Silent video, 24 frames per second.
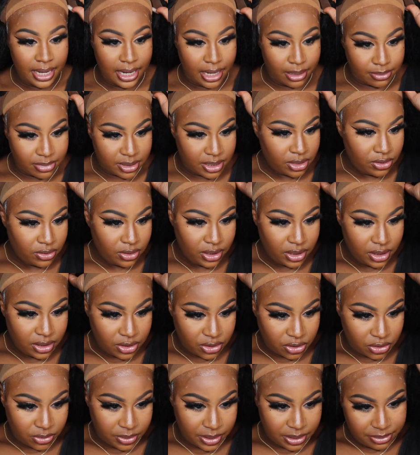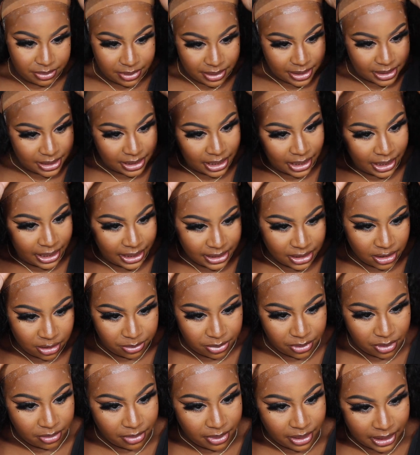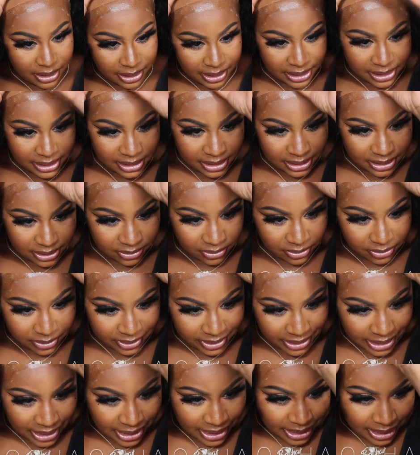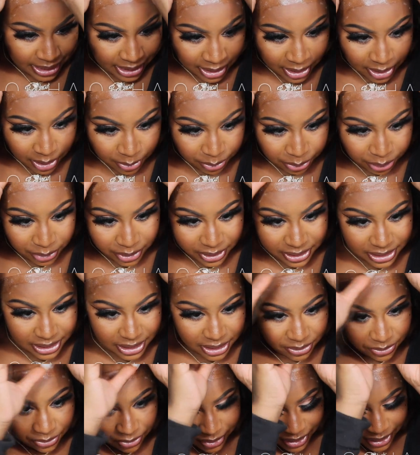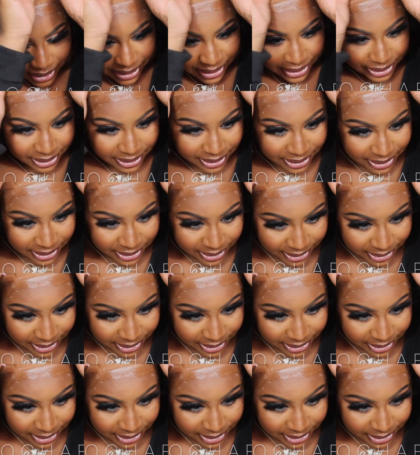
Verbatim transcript: I'm still gonna do it because I like to put my laces on pretty wet